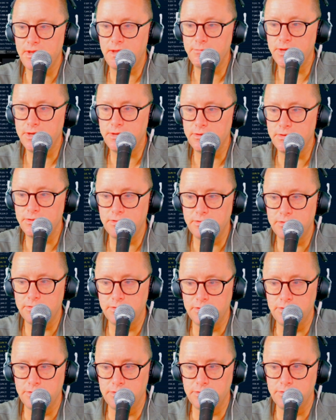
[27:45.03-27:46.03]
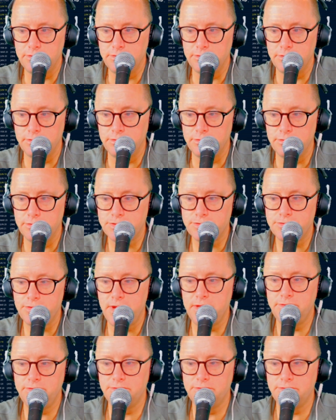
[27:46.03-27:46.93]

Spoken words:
I mean, your trade,